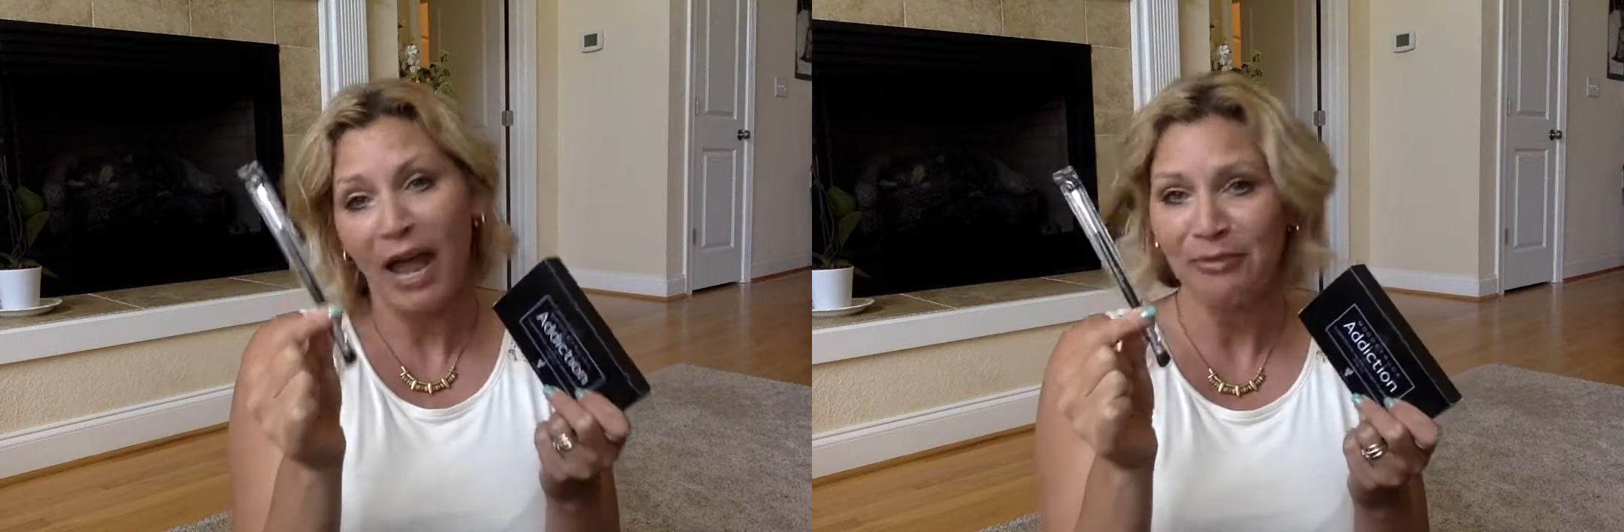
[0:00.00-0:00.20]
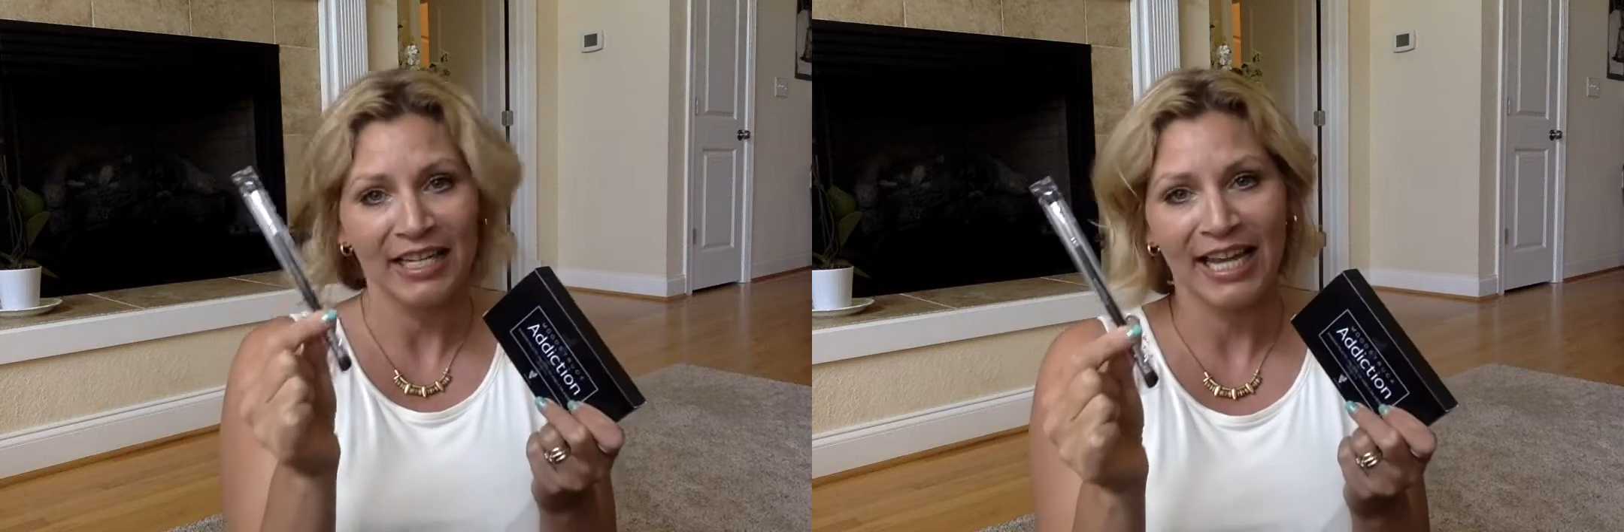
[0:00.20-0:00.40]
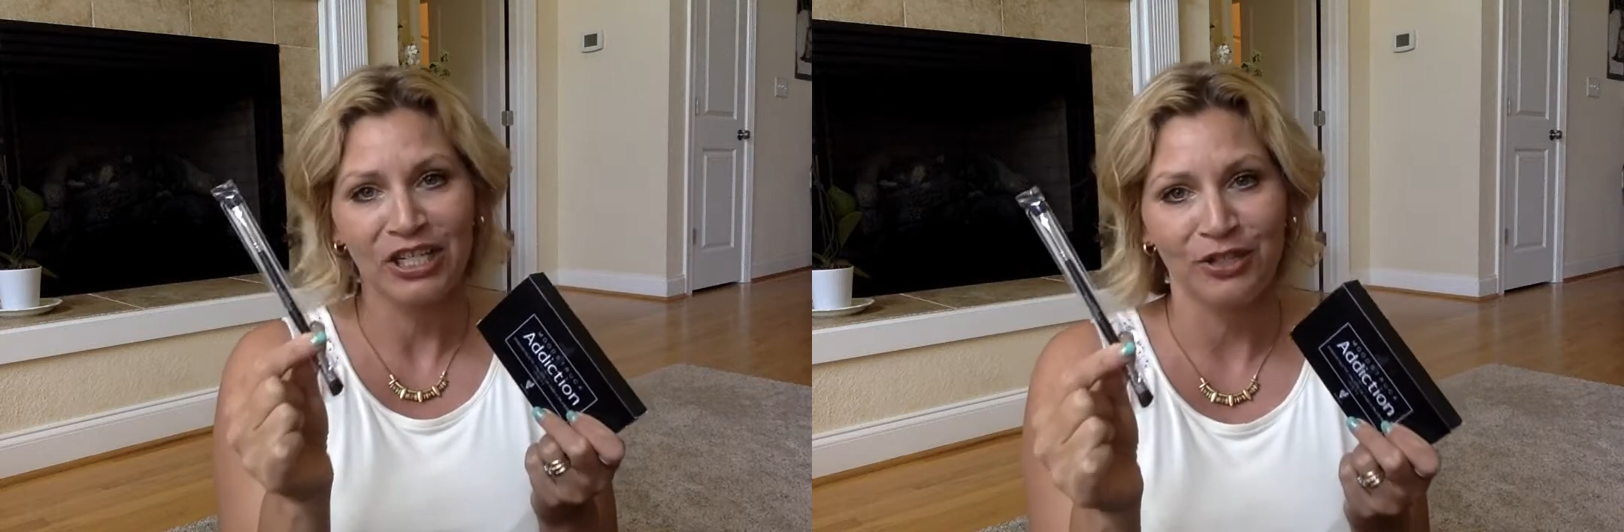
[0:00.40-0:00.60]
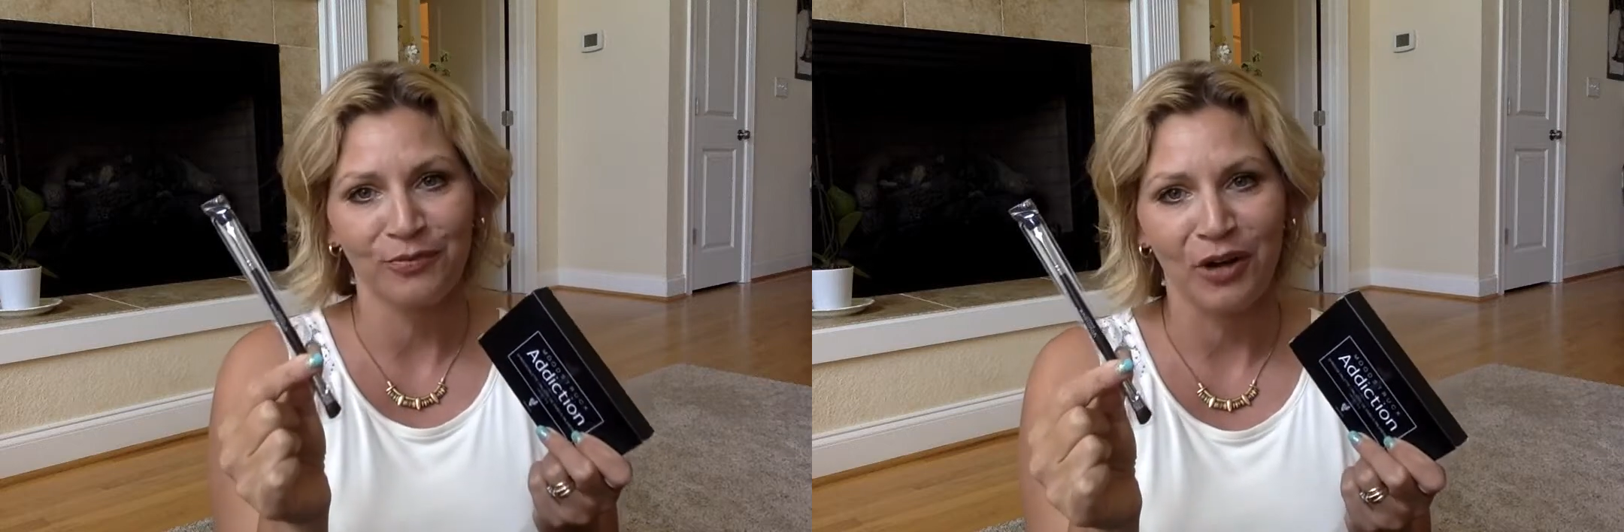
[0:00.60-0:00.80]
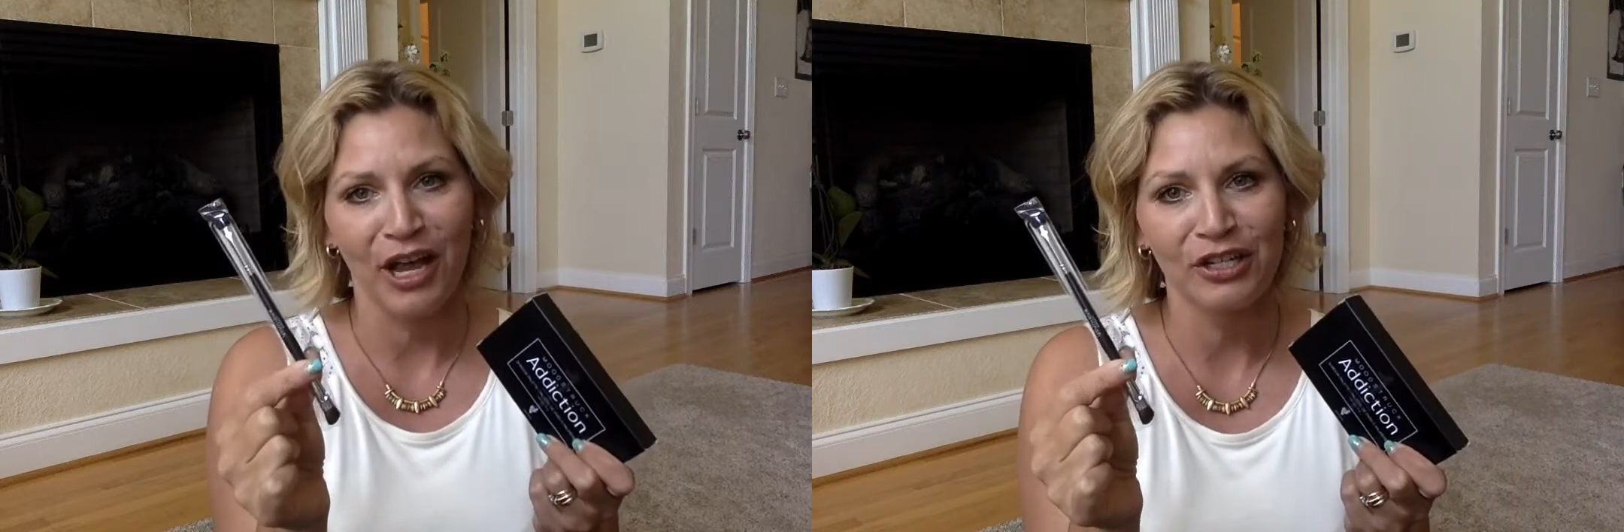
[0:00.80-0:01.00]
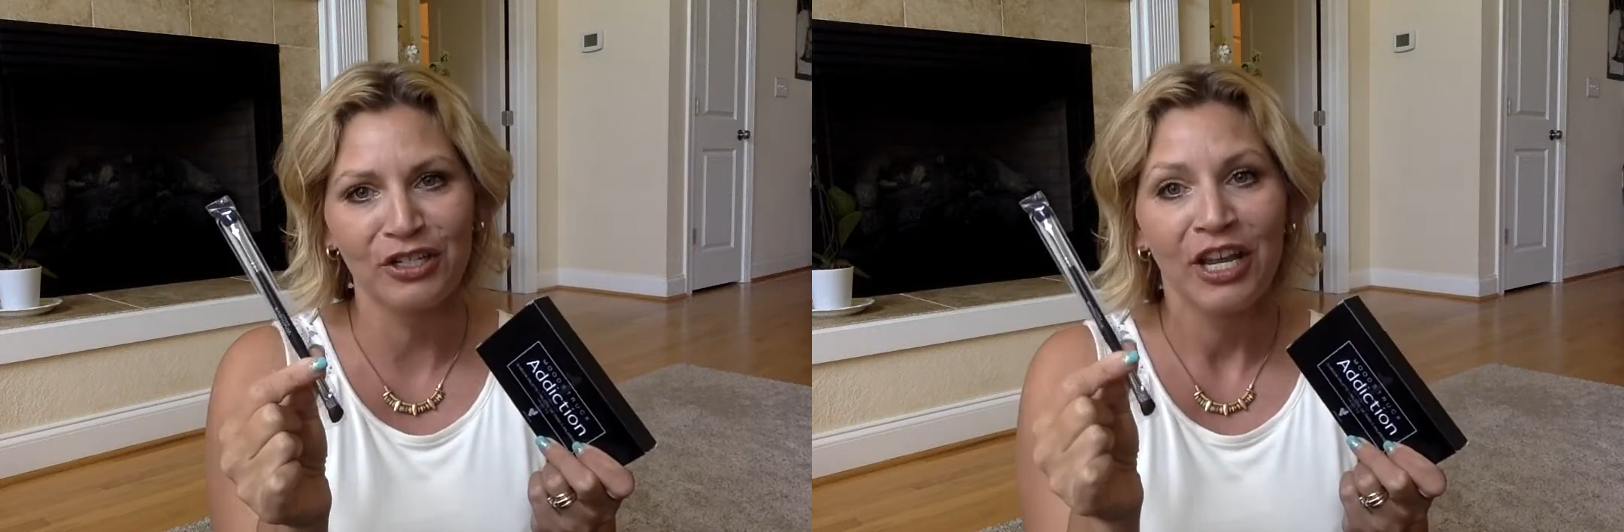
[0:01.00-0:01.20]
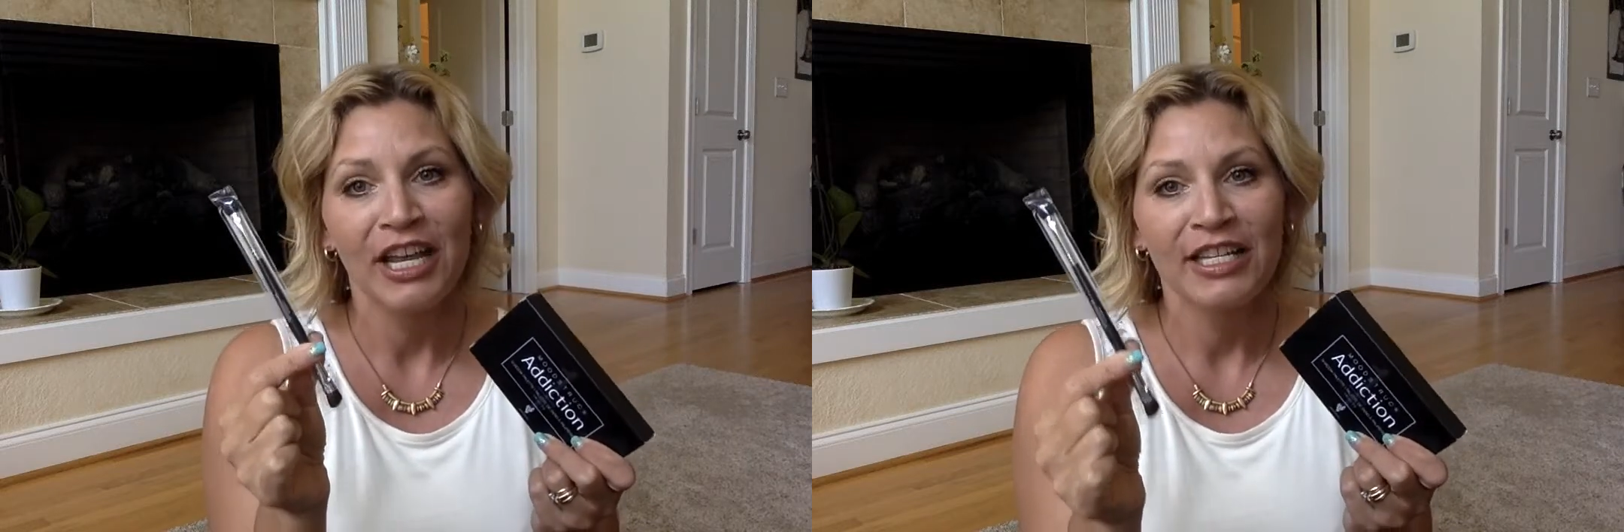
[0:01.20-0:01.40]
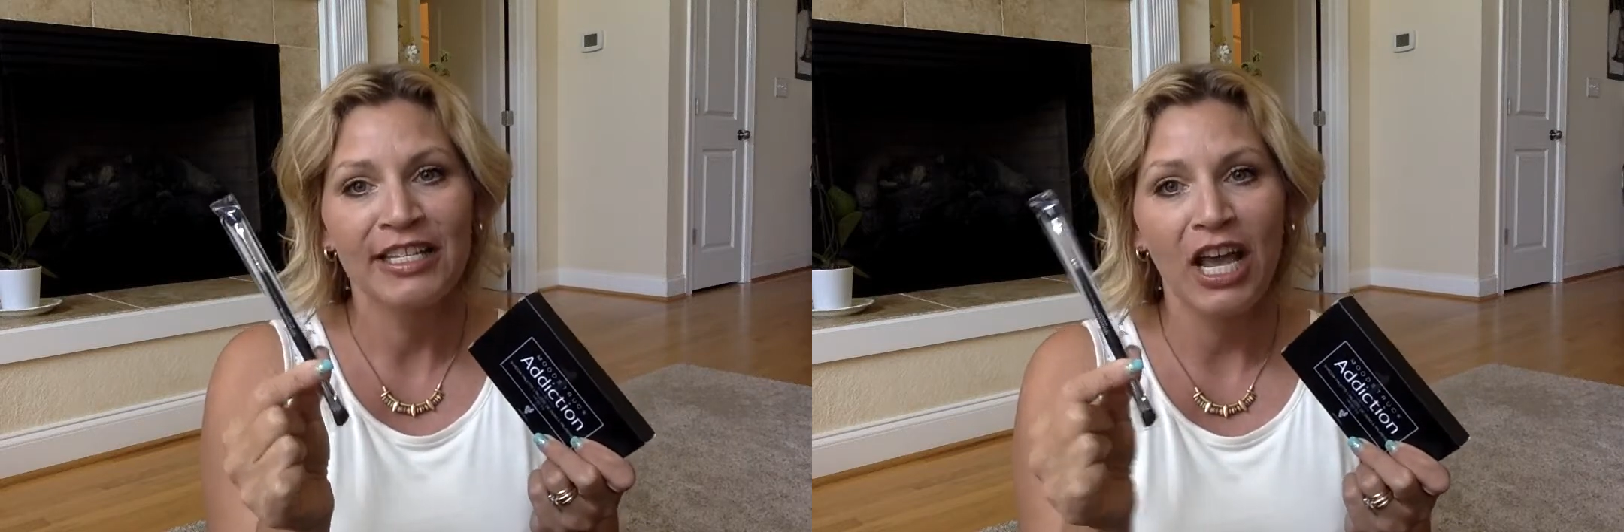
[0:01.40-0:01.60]
application brush.
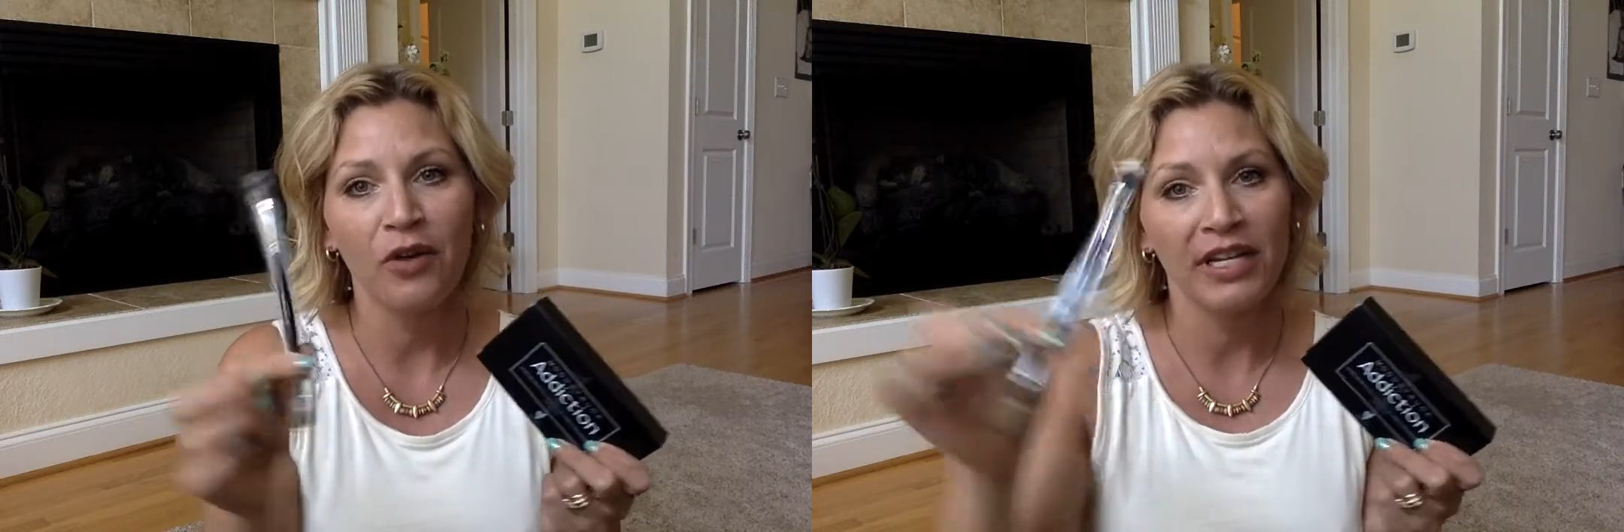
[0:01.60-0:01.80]
So,